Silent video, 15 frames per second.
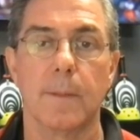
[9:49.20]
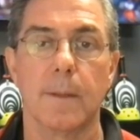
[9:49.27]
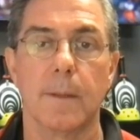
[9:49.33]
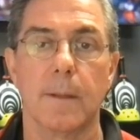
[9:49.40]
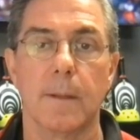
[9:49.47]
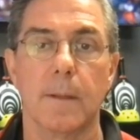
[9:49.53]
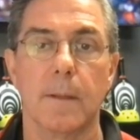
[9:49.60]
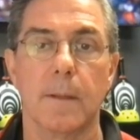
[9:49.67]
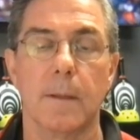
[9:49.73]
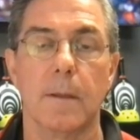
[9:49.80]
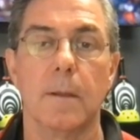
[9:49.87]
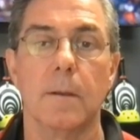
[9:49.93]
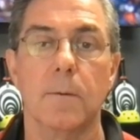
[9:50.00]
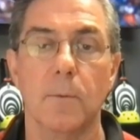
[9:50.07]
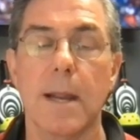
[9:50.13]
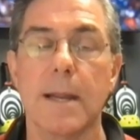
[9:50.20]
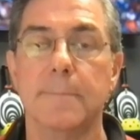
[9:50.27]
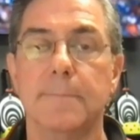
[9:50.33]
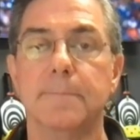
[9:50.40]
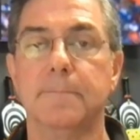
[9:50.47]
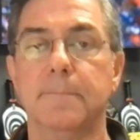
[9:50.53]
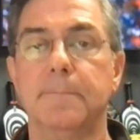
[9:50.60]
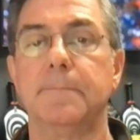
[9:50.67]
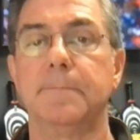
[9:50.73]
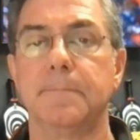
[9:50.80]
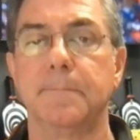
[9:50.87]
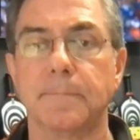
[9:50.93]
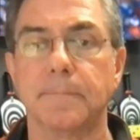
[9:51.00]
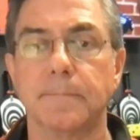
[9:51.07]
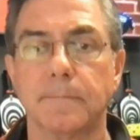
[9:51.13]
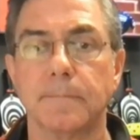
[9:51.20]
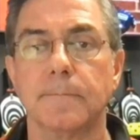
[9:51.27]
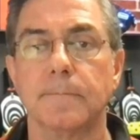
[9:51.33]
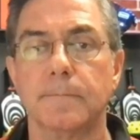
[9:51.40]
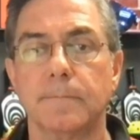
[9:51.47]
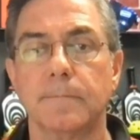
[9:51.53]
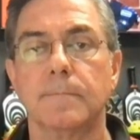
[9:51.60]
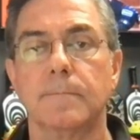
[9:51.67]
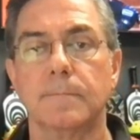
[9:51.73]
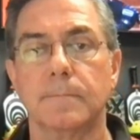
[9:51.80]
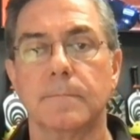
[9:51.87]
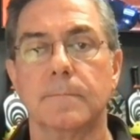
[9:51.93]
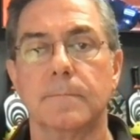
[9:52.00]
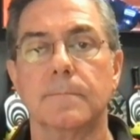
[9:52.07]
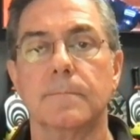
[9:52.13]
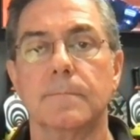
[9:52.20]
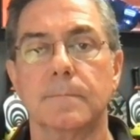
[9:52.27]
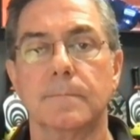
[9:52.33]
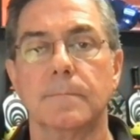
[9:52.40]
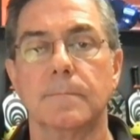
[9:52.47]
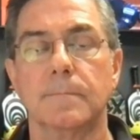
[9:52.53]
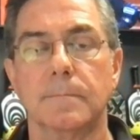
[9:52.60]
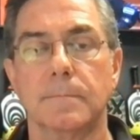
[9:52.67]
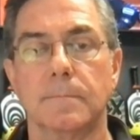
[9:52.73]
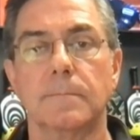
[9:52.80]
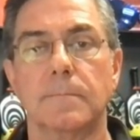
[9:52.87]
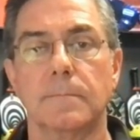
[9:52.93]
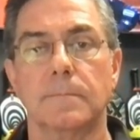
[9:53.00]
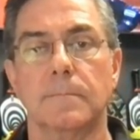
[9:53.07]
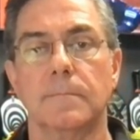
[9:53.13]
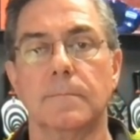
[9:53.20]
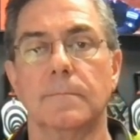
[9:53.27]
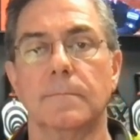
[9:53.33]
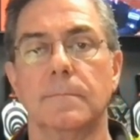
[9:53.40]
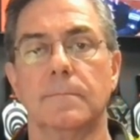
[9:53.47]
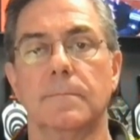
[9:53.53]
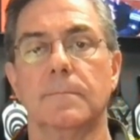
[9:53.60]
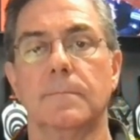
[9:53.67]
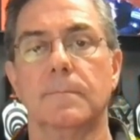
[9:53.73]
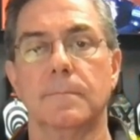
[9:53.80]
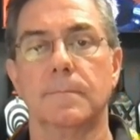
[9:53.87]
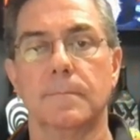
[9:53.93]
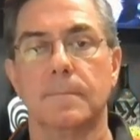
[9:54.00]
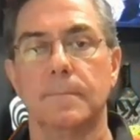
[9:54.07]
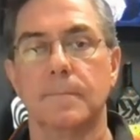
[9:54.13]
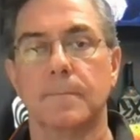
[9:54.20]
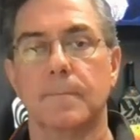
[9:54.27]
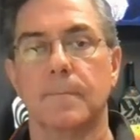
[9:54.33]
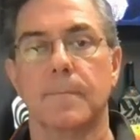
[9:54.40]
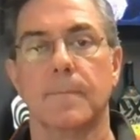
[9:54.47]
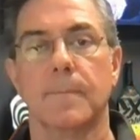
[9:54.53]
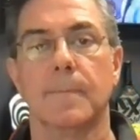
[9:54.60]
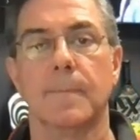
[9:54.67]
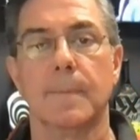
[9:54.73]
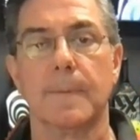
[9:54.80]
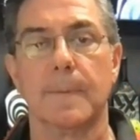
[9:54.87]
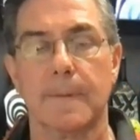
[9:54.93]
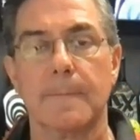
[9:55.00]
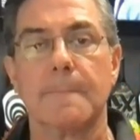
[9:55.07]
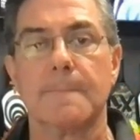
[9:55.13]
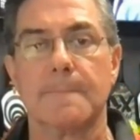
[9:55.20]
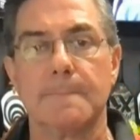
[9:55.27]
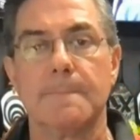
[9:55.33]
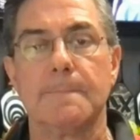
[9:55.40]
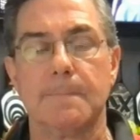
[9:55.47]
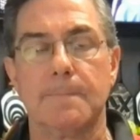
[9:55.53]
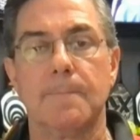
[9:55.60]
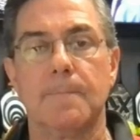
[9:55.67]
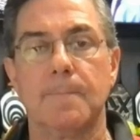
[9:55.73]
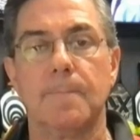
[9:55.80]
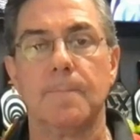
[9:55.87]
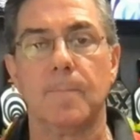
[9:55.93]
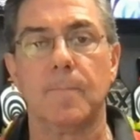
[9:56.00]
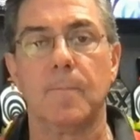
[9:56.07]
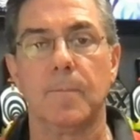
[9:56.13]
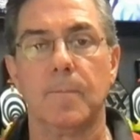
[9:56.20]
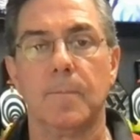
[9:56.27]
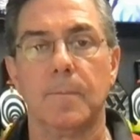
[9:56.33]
No words are spoken by the person on screen.